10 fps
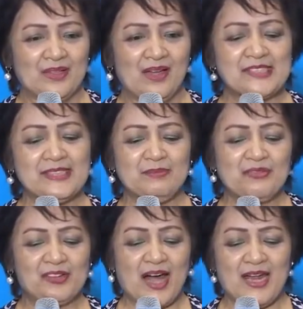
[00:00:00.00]
Kasi
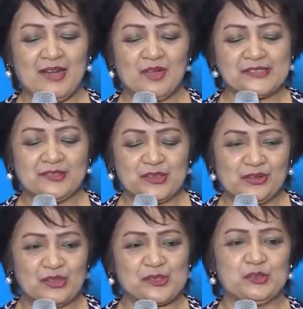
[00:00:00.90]
before I was
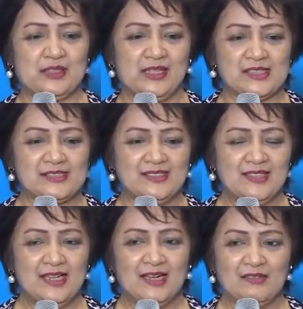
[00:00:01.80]
introduced to this,
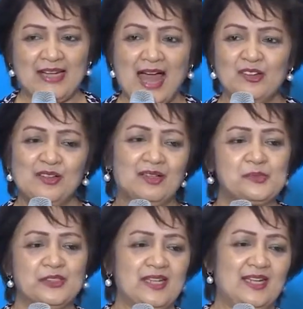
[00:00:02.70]
wala akong
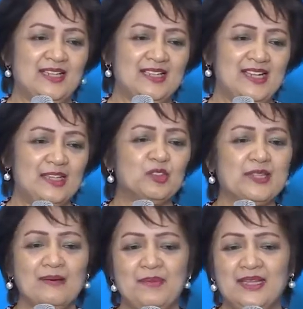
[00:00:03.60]
option eh. It would
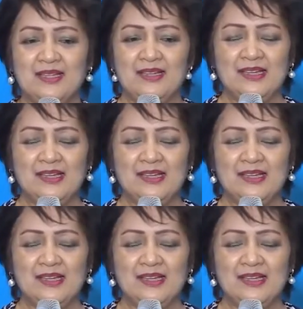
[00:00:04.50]
have been